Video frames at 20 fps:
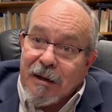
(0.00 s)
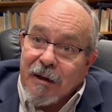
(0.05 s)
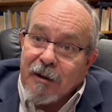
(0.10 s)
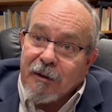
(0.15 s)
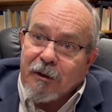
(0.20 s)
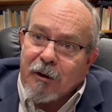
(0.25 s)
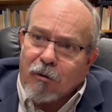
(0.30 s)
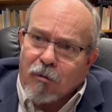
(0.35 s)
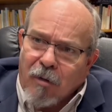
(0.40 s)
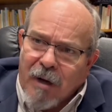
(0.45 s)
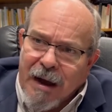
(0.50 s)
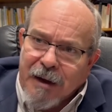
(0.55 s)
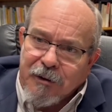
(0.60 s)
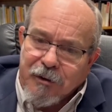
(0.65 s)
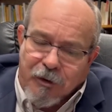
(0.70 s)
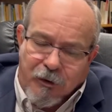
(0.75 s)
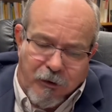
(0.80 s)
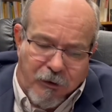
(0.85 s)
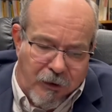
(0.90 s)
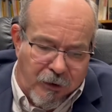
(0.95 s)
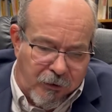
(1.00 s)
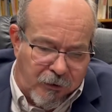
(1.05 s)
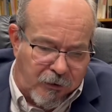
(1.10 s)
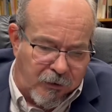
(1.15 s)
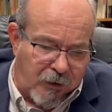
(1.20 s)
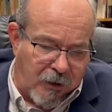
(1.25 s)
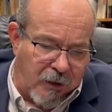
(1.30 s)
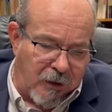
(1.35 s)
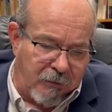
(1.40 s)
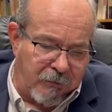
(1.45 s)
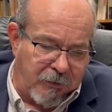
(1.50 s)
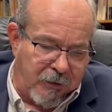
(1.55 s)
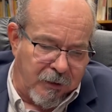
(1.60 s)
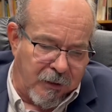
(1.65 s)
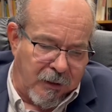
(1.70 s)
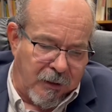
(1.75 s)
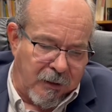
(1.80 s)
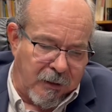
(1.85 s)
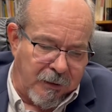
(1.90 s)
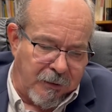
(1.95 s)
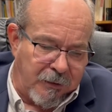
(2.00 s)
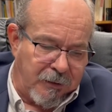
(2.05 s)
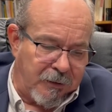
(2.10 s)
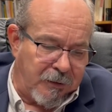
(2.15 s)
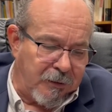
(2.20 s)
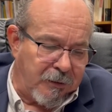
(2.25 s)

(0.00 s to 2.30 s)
the righteousness of God.